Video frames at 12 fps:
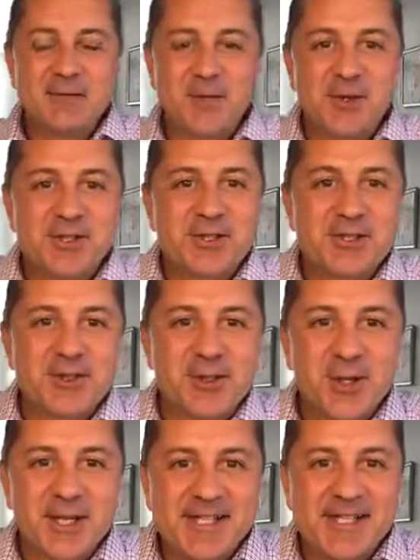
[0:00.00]
first
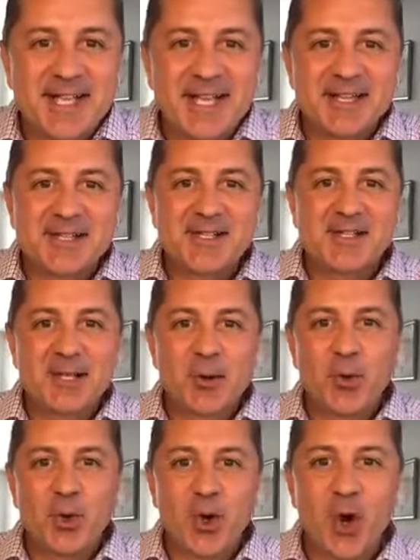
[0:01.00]
30 seconds
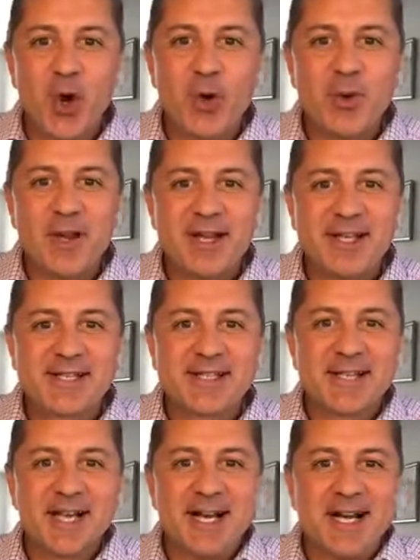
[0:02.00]
were
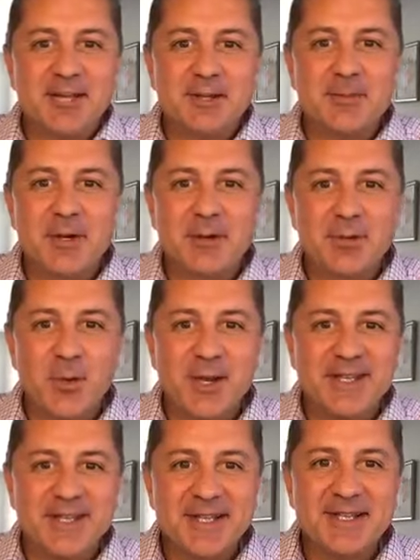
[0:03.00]
always the moment
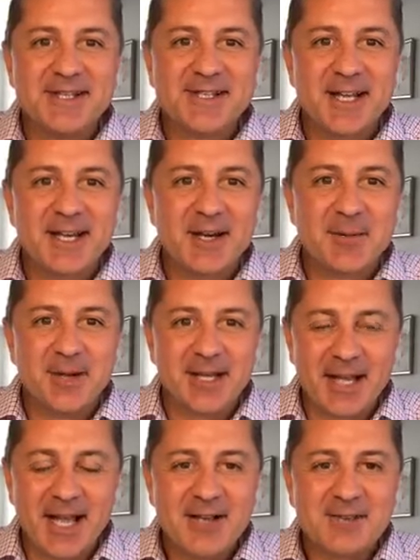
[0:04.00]
when they decided to buy
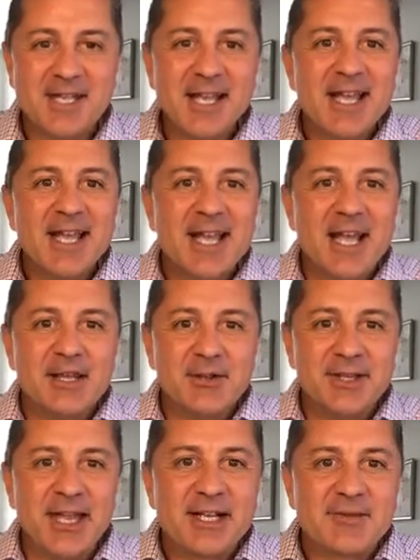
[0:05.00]
the house, and the
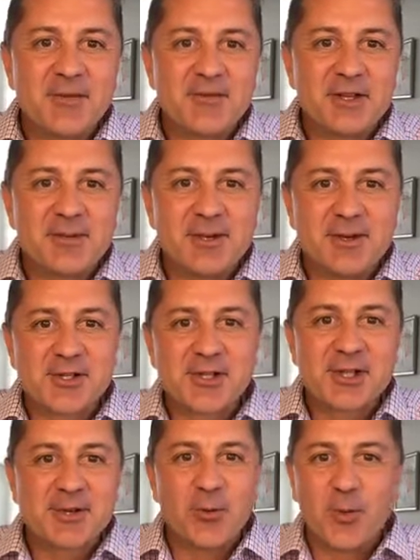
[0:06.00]
next 15
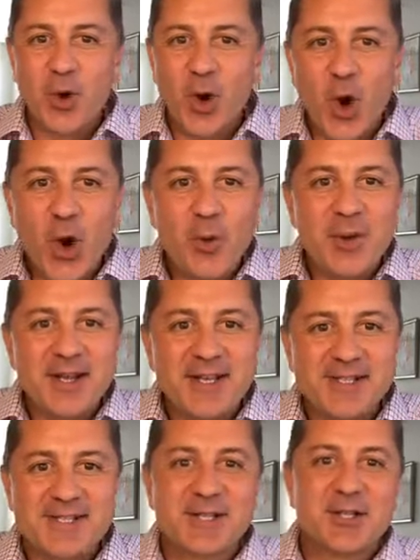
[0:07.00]
minutes were
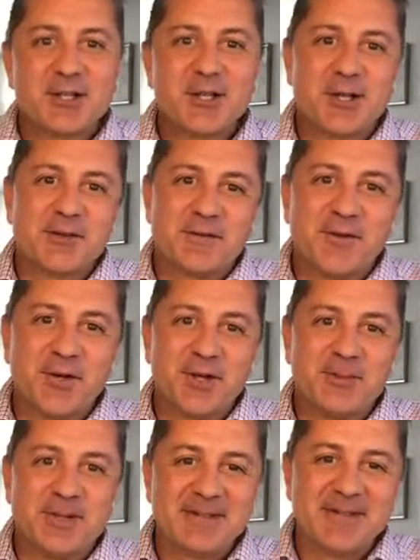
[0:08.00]
always to
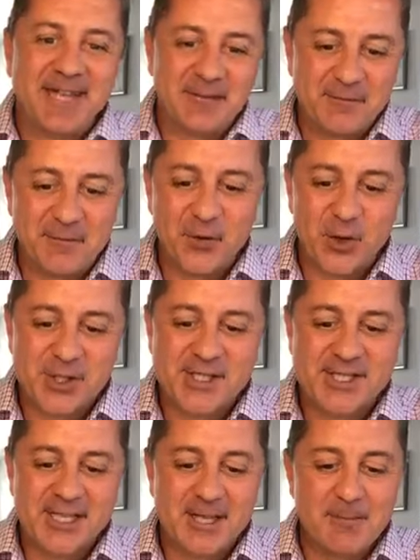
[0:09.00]
confirm that
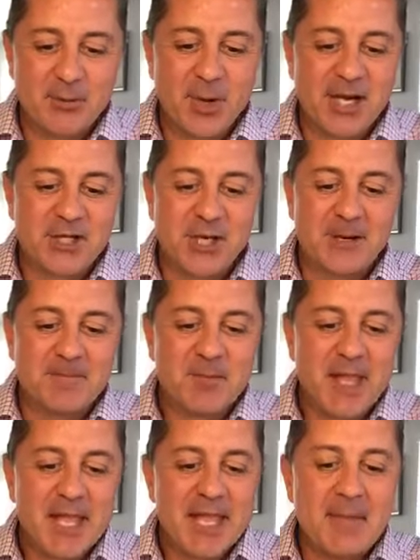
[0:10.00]
first impression.
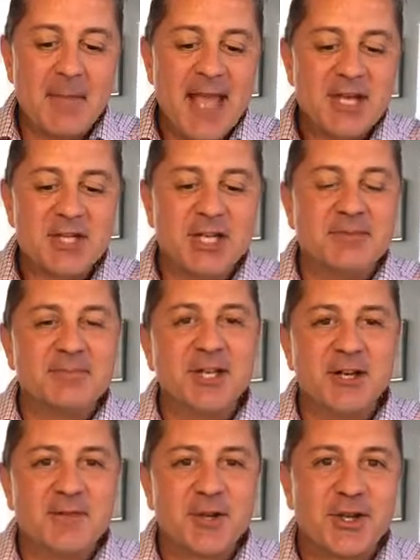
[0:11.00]
Imagine,
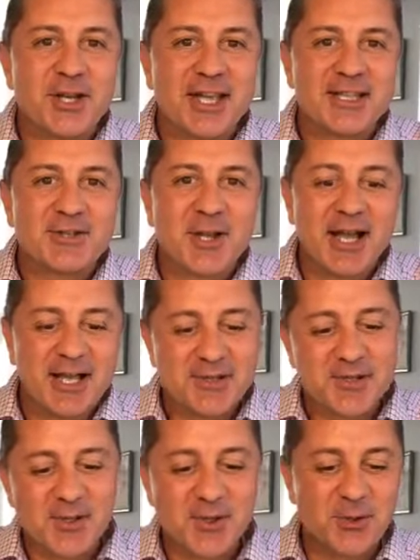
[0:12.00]
if you could get your
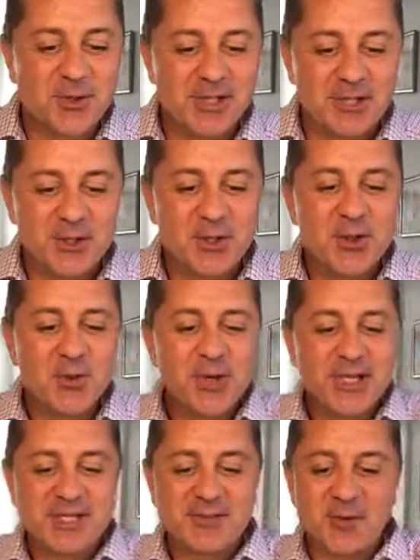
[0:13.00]
house sold within 2
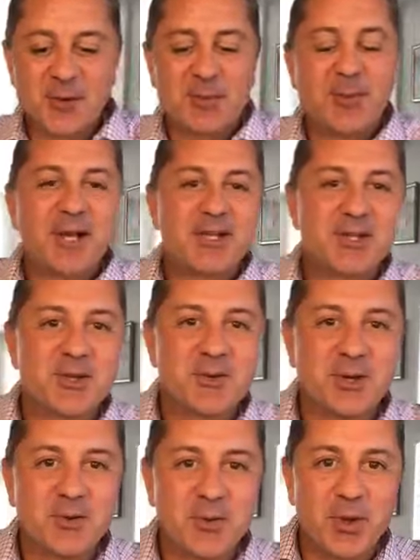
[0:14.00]
weeks for the price you
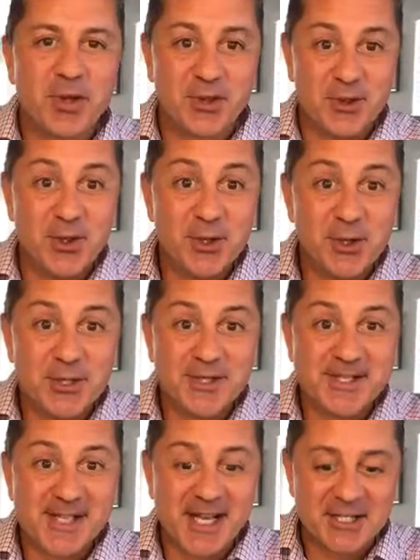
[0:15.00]
want with no
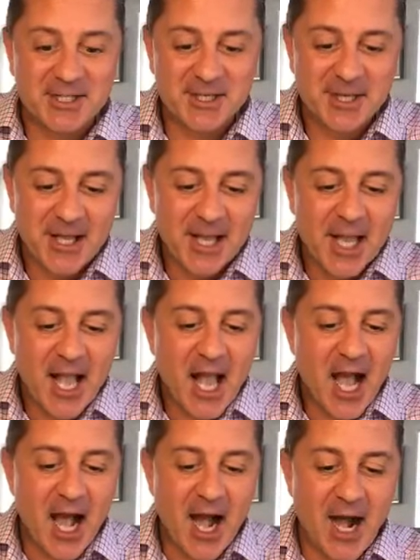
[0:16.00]
concession
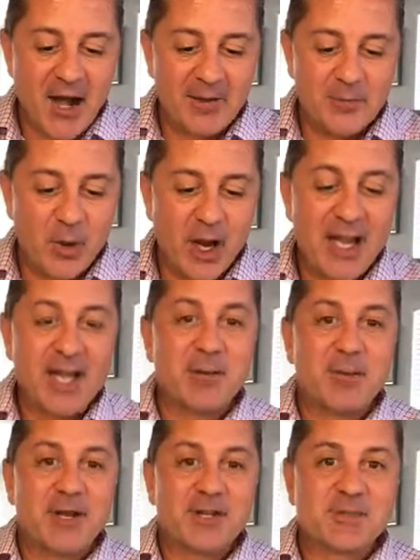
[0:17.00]
and the
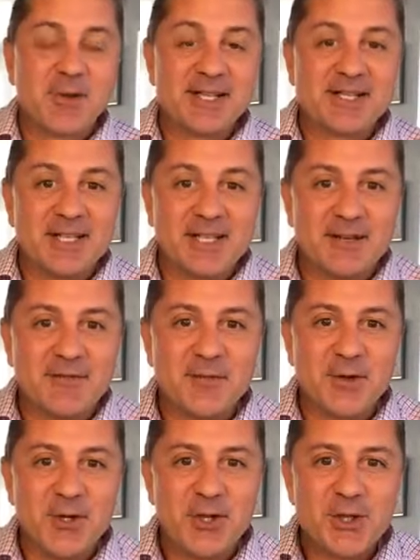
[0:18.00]
buyer's blessing,
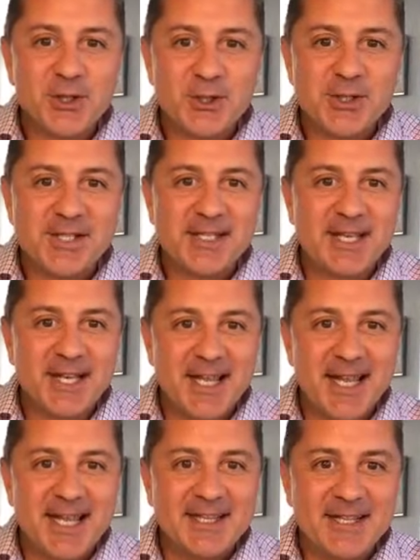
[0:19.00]
for you to stay
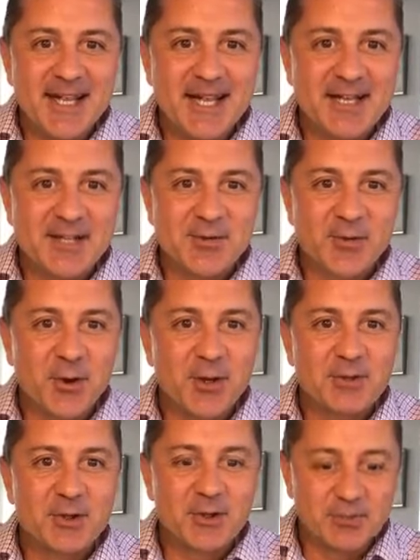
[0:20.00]
in the house for
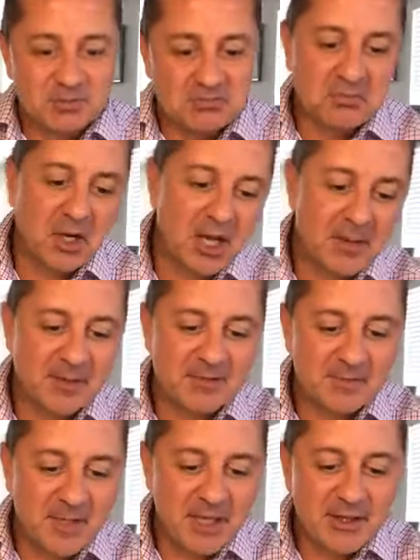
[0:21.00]
up to a couple
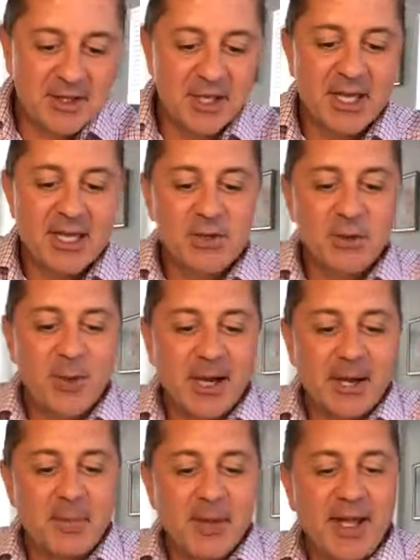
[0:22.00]
of months to
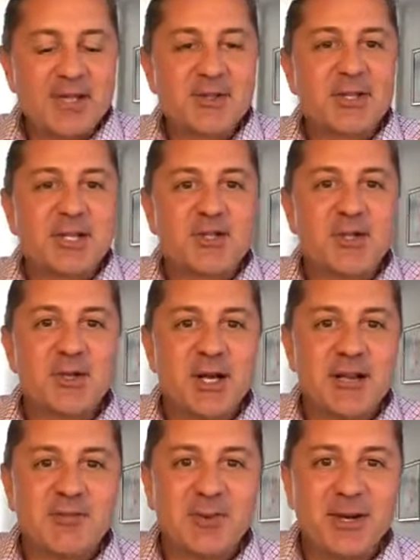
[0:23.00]
rent it back so that you
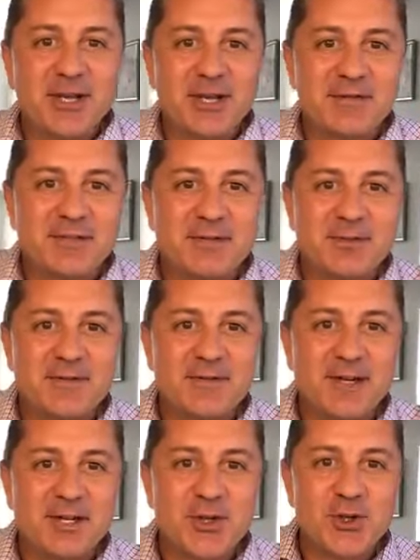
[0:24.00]
have plenty of time to
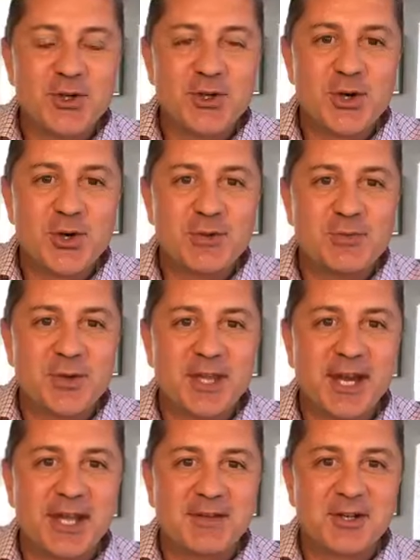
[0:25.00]
find your new home
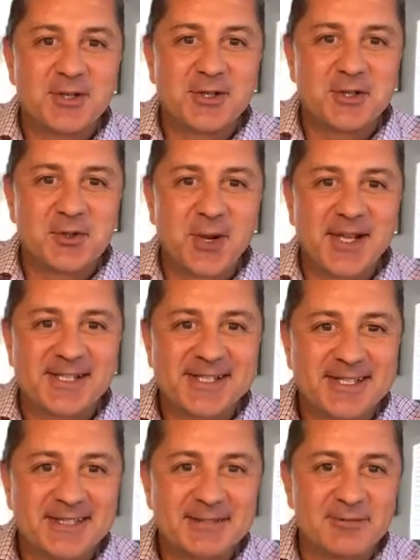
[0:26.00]
without having to
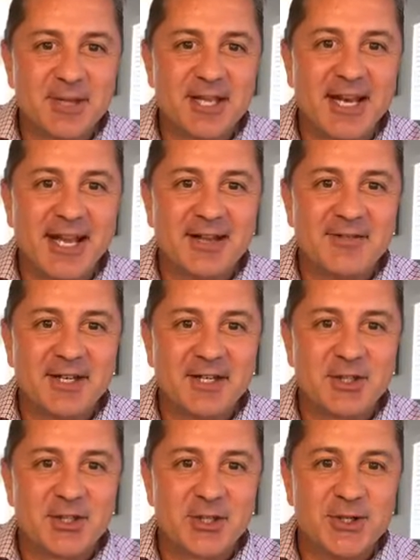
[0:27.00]
stress, without having
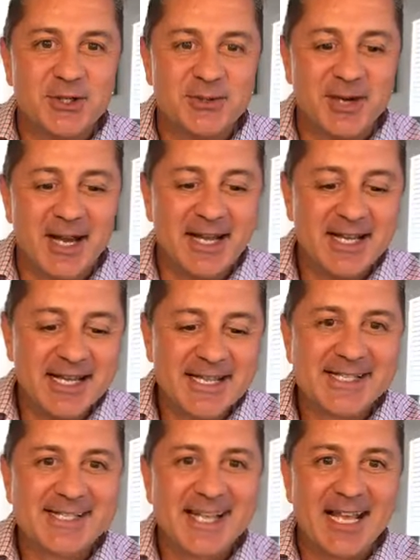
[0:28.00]
to
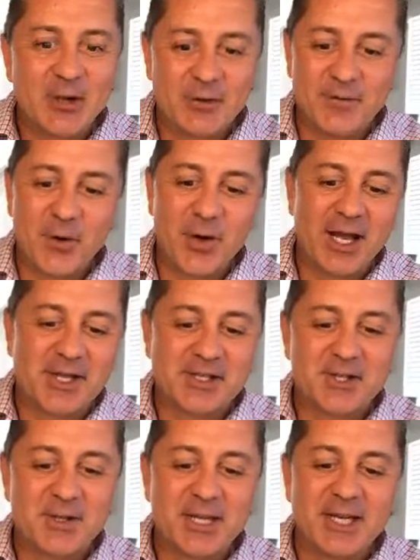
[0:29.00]
settle for a house
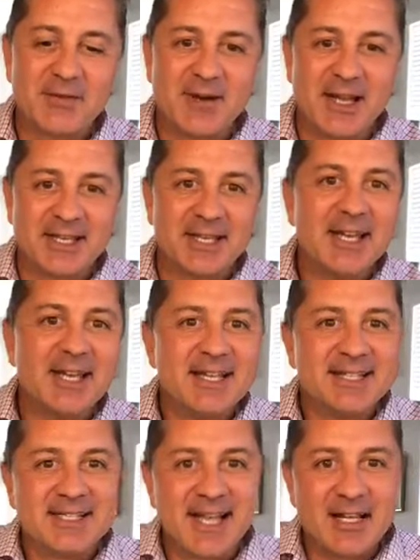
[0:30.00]
that you kind of like.
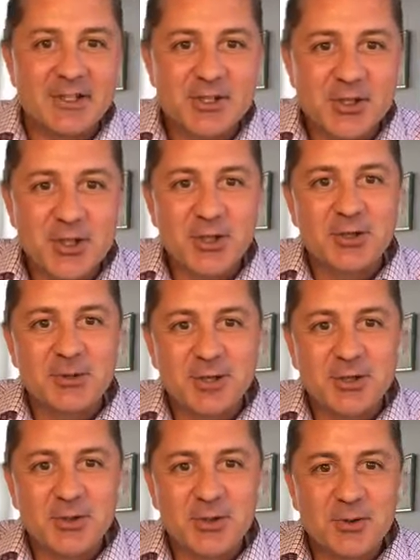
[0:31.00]
Sounds too good to be
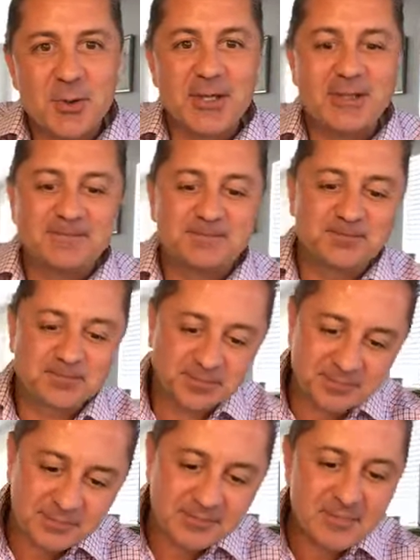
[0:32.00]
true? Well,
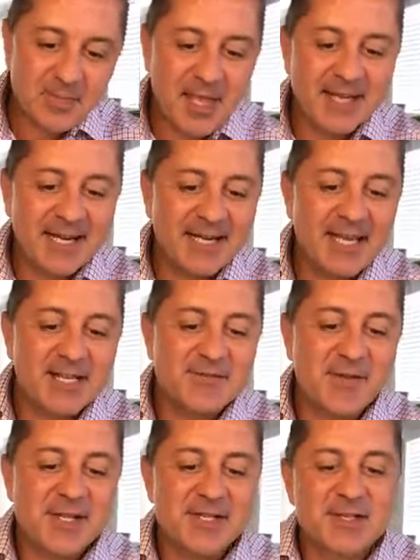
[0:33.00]
in that case,
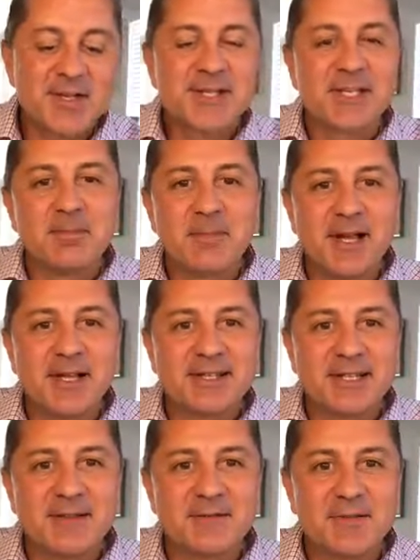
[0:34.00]
fasten your seatbelt,
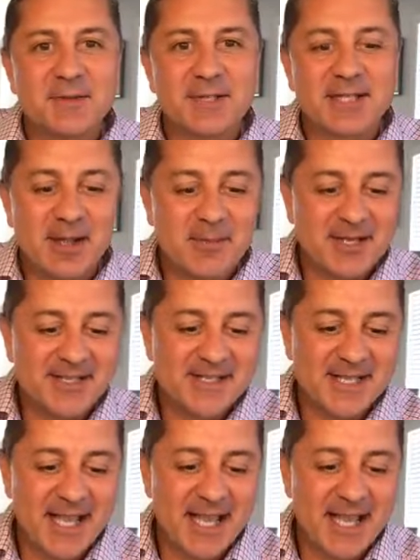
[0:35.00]
lift up your tablets,